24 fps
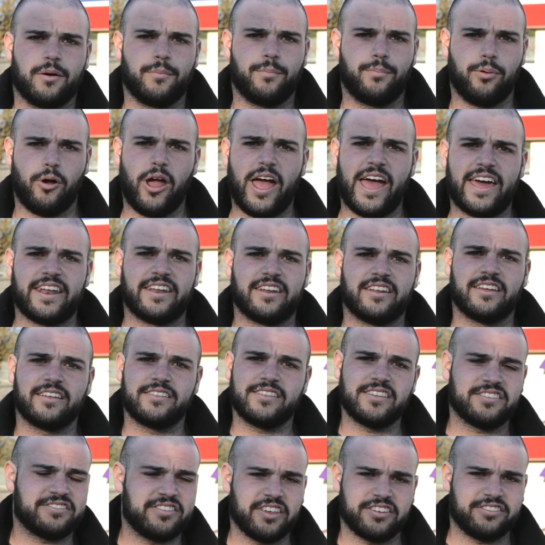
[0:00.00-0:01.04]
bread.
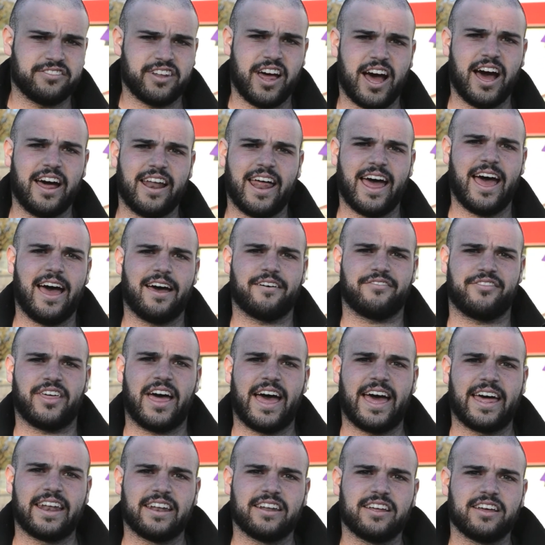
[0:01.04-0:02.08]
This does not have
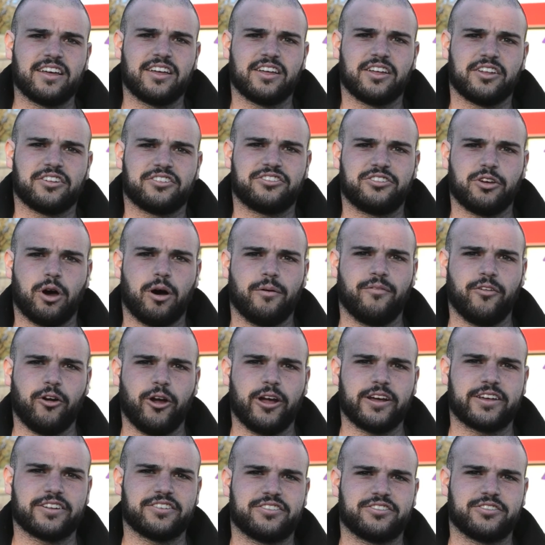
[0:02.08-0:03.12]
that. So I'm
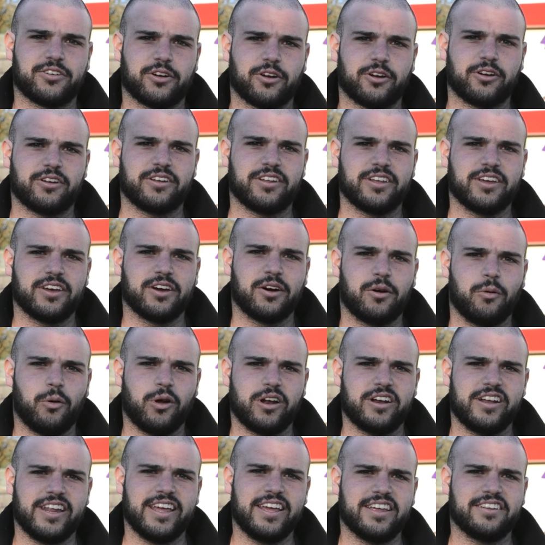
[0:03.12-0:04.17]
very concerned.
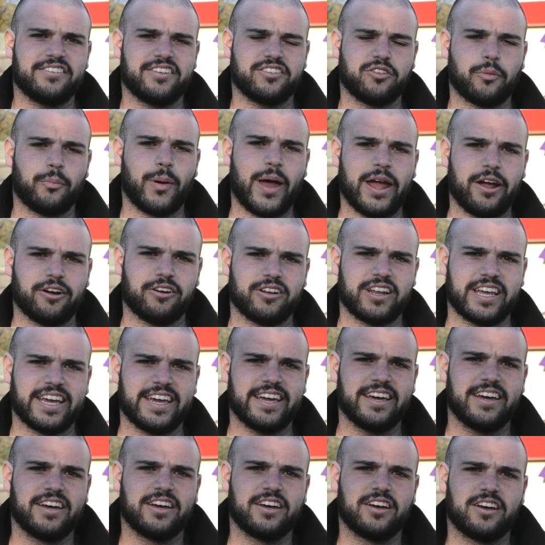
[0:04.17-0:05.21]
What it is is
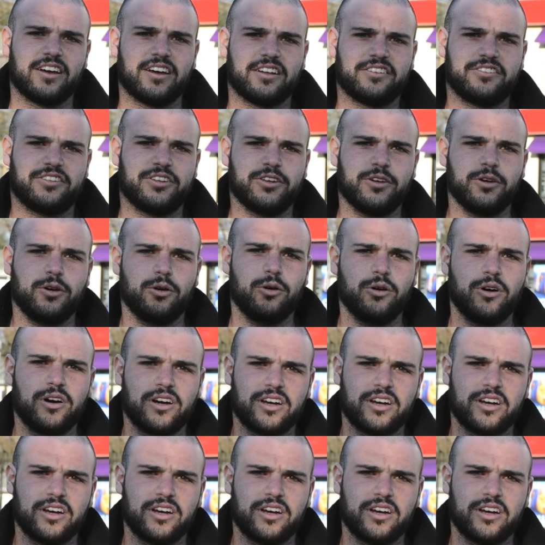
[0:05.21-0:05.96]
apparently two